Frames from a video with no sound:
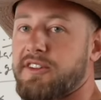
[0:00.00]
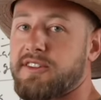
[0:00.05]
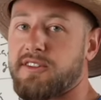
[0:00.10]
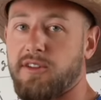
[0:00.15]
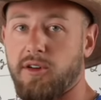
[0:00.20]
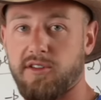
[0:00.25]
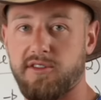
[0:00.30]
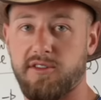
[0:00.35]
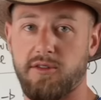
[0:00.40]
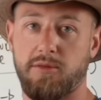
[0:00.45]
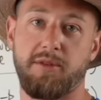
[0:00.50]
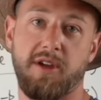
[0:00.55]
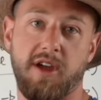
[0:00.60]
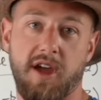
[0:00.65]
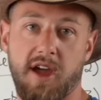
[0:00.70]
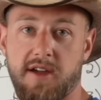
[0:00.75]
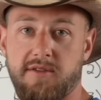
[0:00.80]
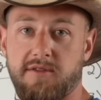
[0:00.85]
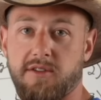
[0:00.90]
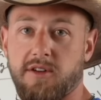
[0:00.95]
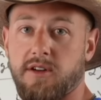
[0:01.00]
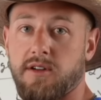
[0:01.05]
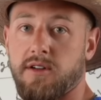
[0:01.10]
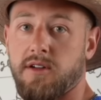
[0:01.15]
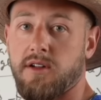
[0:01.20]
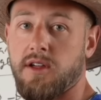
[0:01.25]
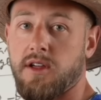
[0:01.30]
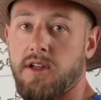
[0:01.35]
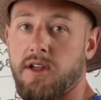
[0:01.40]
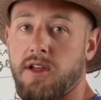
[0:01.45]
social behavior.
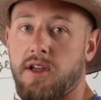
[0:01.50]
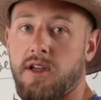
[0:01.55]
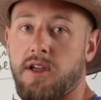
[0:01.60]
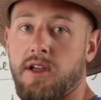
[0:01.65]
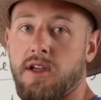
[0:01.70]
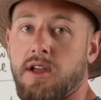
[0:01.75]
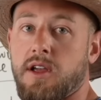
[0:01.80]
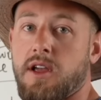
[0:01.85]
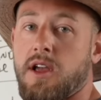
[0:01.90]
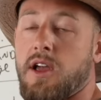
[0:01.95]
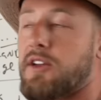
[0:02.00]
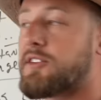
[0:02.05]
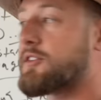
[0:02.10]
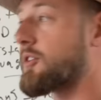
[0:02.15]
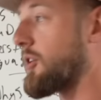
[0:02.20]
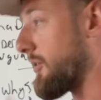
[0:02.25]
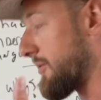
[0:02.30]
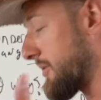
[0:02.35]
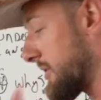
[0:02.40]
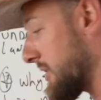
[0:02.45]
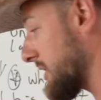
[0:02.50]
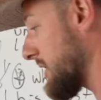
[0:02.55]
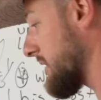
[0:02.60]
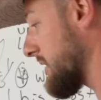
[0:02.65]
So if he